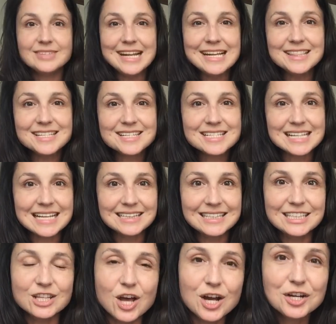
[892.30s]
In the slightly
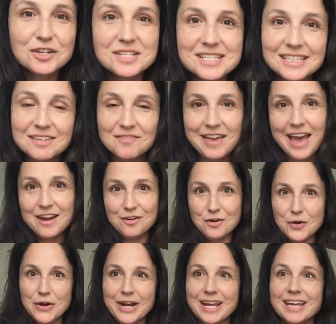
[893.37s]
longer sleeve
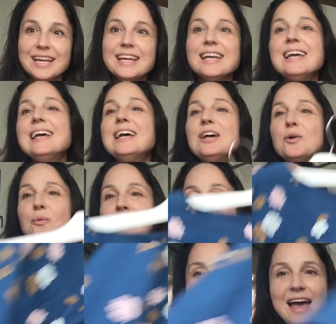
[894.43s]
category, We
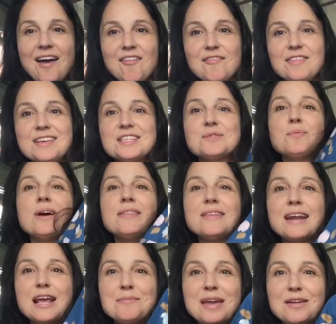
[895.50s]
have this one that
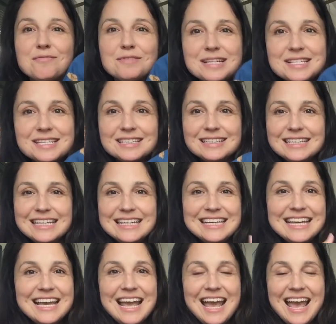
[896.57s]
I made
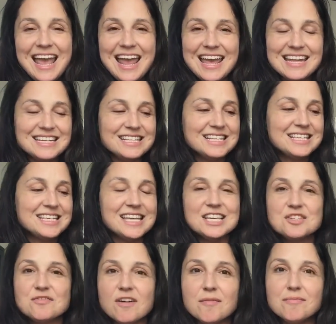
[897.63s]
recently, and this is
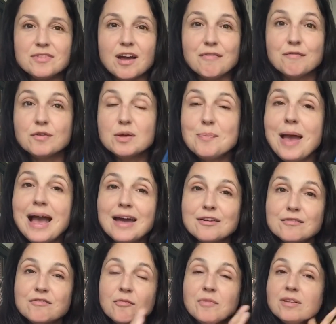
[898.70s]
from a free pattern
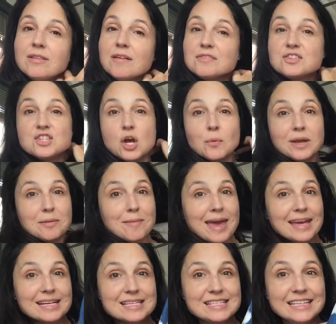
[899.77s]
from the Love Sewing
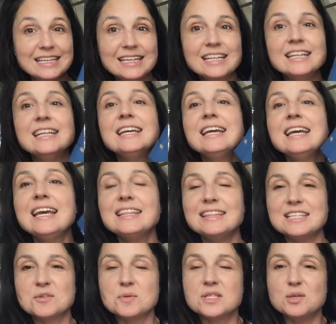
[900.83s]
magazine.
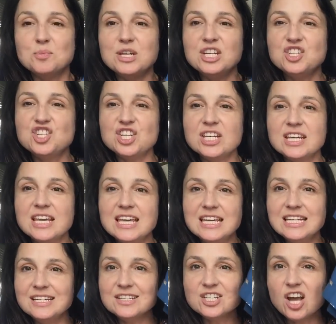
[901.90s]
This was the Peachy
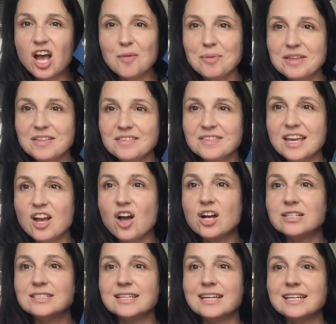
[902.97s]
Keen top, I think they
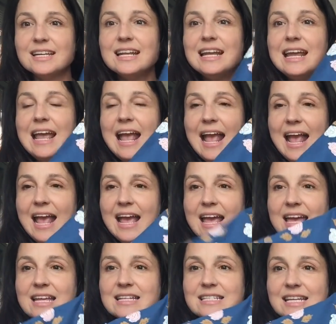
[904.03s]
called it,
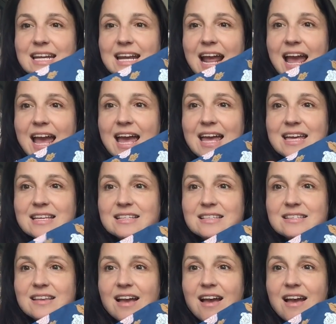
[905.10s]
and it has